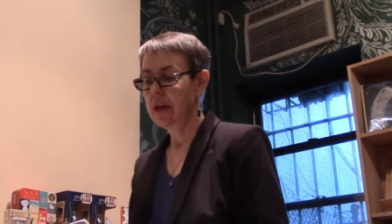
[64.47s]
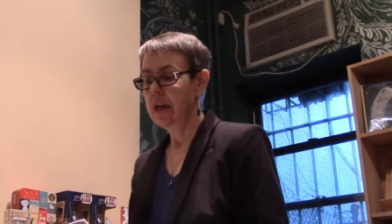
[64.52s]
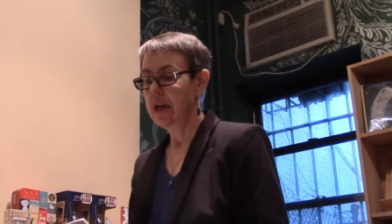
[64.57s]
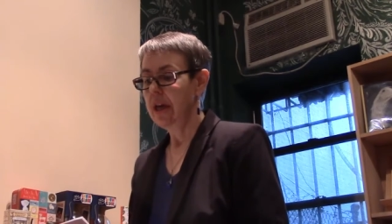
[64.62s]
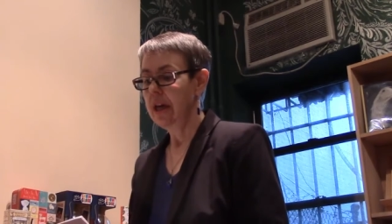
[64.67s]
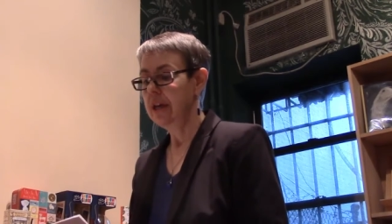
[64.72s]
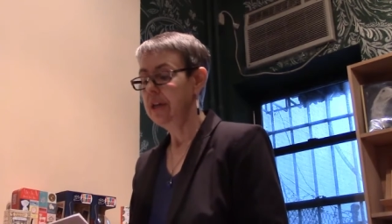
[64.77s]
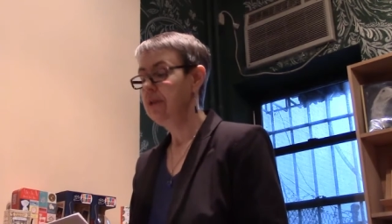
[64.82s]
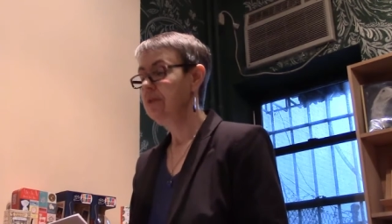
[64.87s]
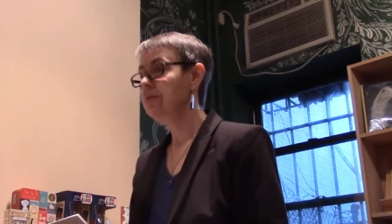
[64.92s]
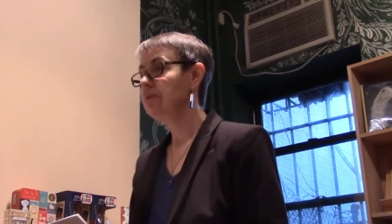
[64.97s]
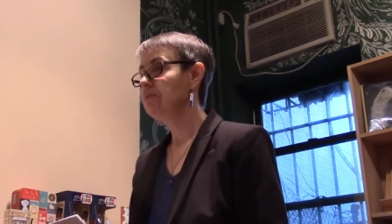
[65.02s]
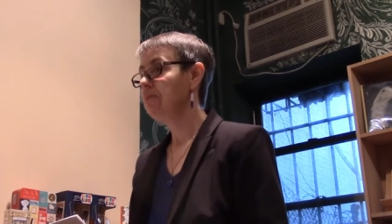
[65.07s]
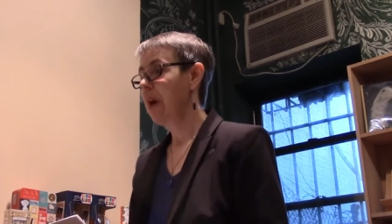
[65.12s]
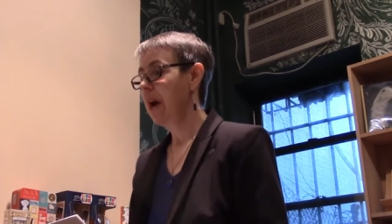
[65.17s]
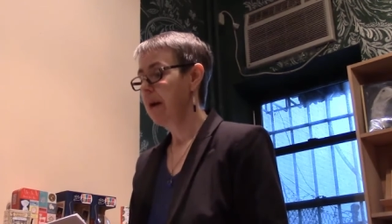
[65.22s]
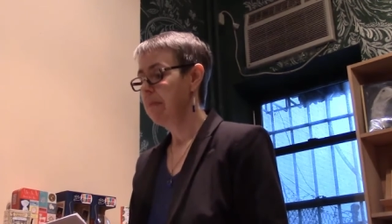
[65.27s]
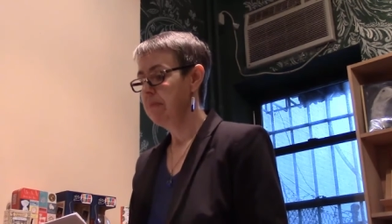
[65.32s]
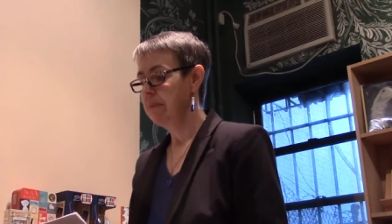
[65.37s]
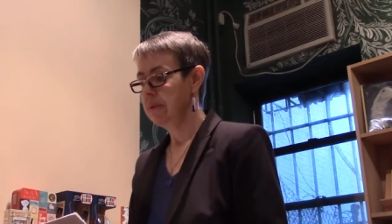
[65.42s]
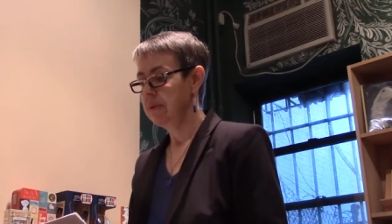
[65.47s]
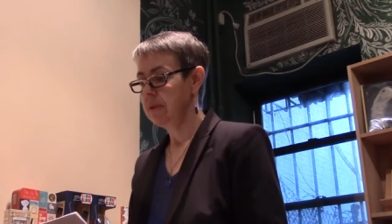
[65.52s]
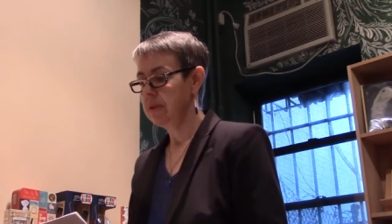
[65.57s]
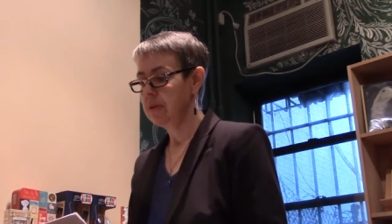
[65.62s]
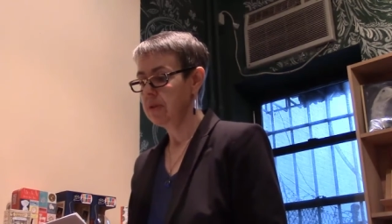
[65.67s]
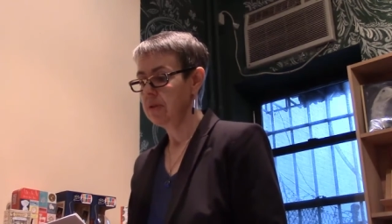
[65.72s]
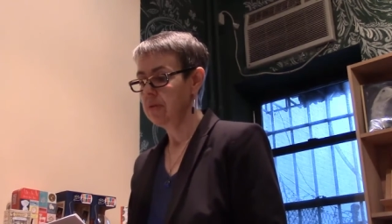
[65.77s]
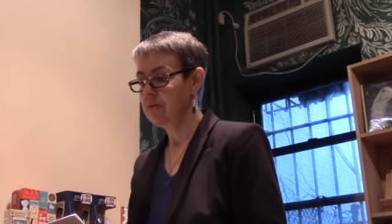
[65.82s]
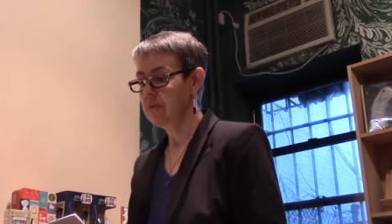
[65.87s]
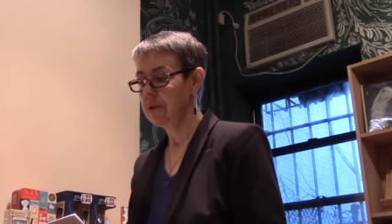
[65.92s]
He knew the
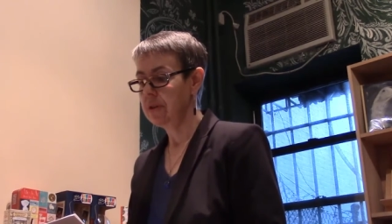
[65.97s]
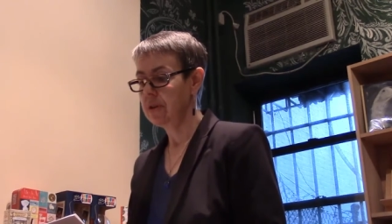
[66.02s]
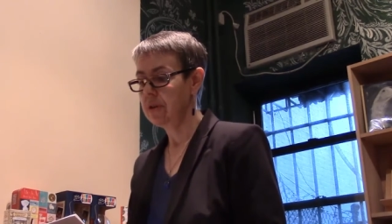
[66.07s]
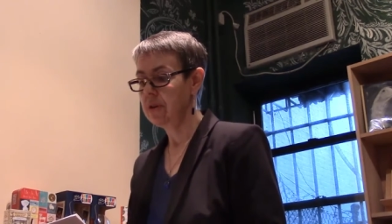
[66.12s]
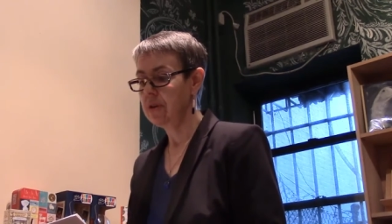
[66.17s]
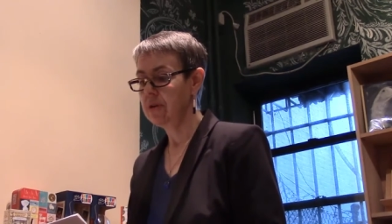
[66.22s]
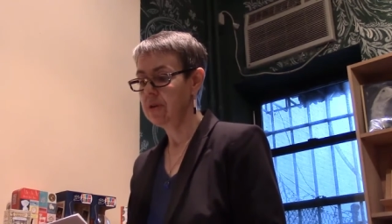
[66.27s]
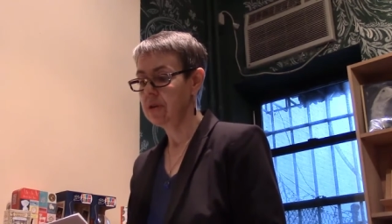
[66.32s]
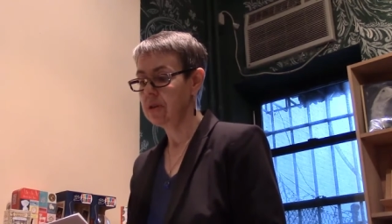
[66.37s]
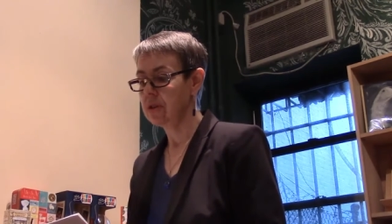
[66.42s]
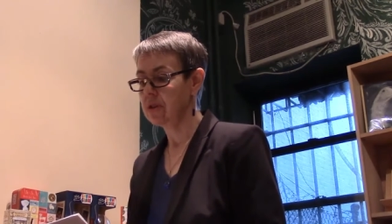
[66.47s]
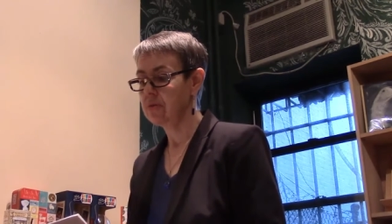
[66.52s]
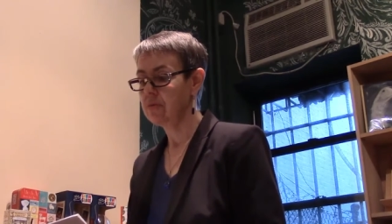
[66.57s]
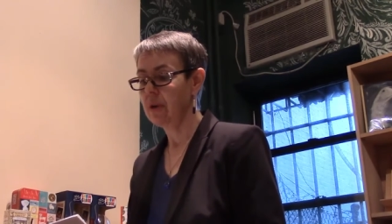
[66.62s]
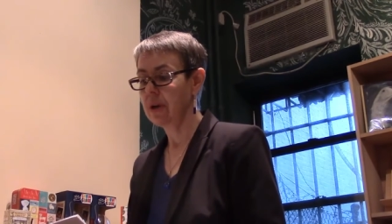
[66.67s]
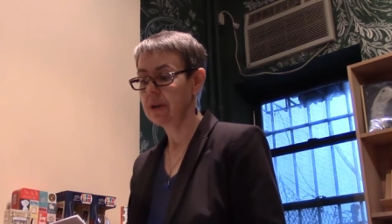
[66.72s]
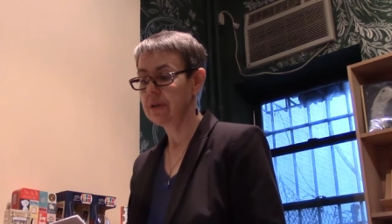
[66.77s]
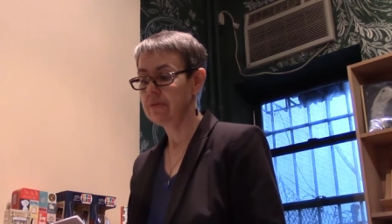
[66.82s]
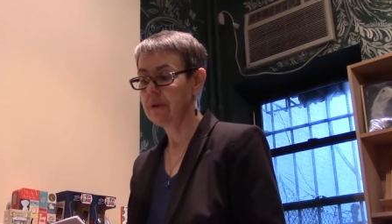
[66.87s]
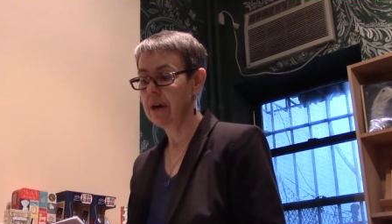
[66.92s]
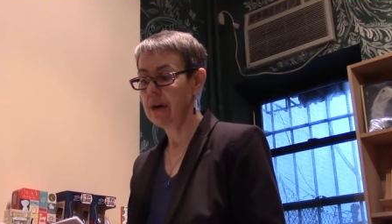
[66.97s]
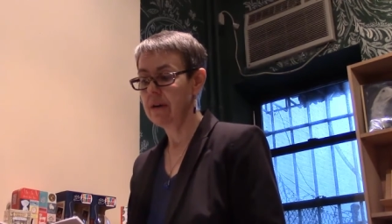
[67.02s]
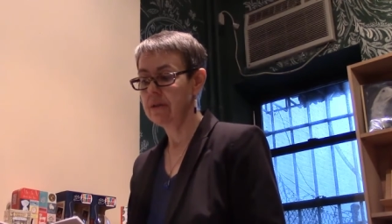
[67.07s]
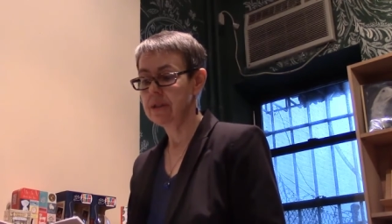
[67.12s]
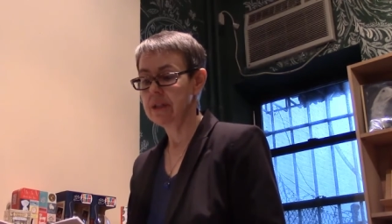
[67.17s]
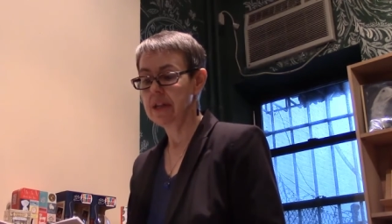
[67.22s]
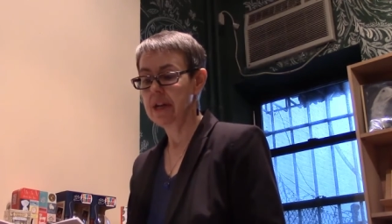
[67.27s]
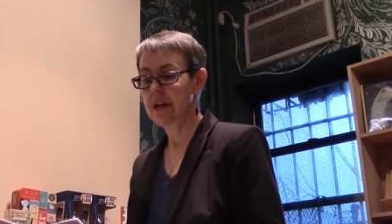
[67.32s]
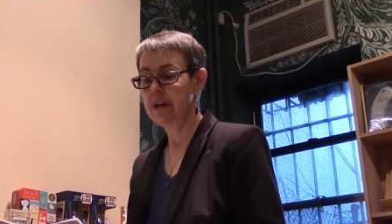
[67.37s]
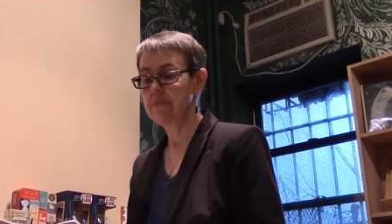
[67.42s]
rapids, where the current swung around
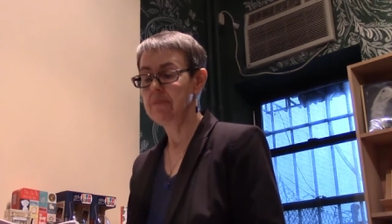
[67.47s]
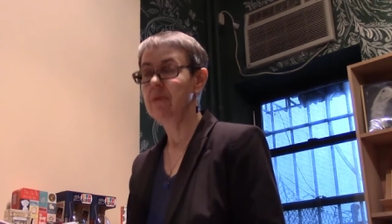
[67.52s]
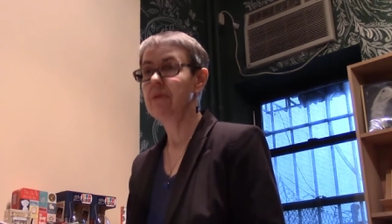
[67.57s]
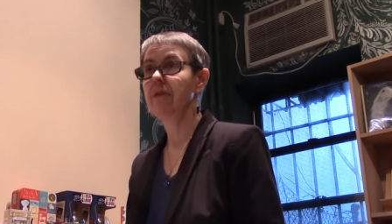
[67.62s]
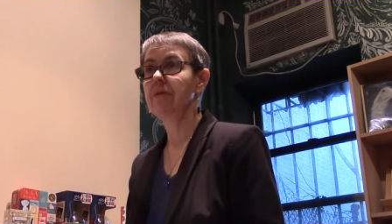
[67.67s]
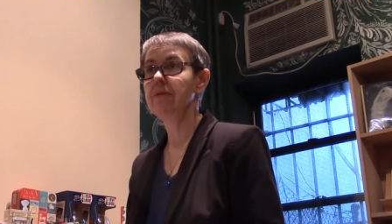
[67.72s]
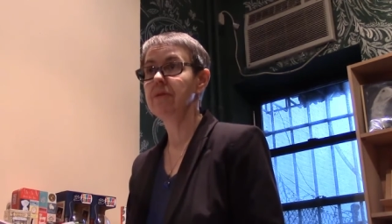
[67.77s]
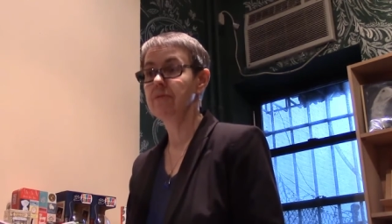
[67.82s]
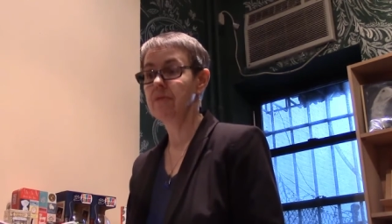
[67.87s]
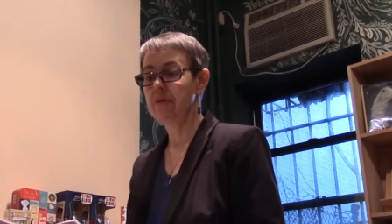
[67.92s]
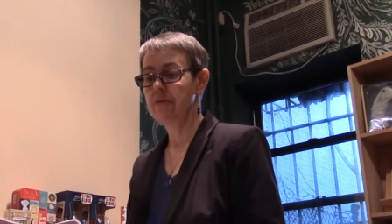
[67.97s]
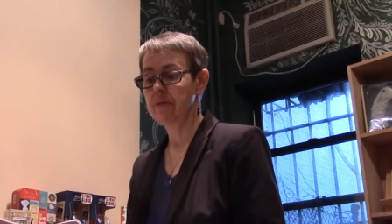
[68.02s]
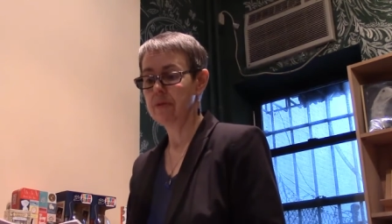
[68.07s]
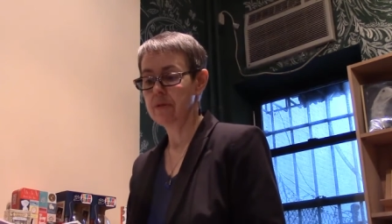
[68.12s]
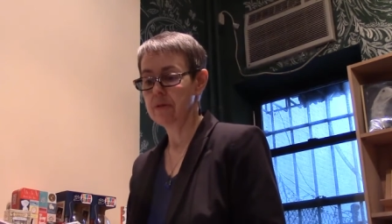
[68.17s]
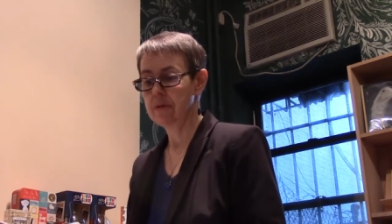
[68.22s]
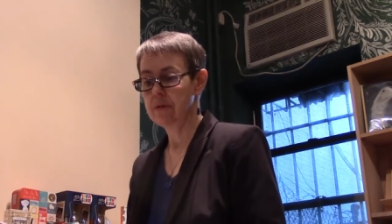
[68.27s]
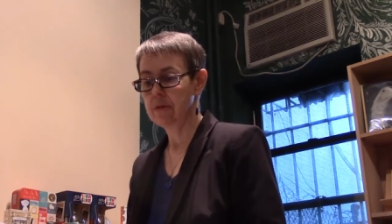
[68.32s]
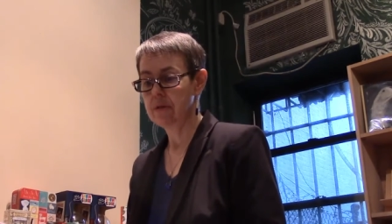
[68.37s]
an elbow of the river.